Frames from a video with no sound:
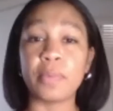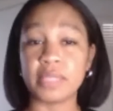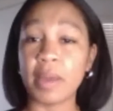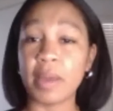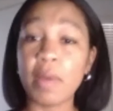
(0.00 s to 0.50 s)

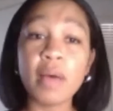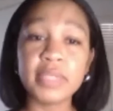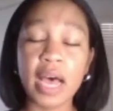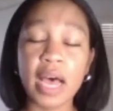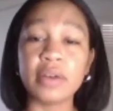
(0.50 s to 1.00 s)
back to my
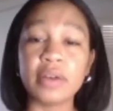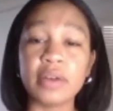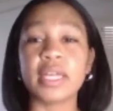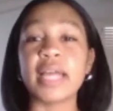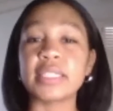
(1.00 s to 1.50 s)
mom's
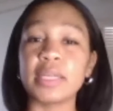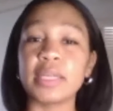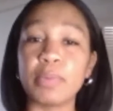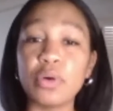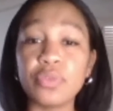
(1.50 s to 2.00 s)
house. Can I
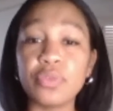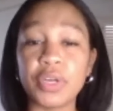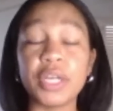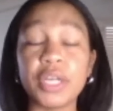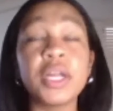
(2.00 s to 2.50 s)
sleep
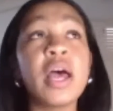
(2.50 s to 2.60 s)
over?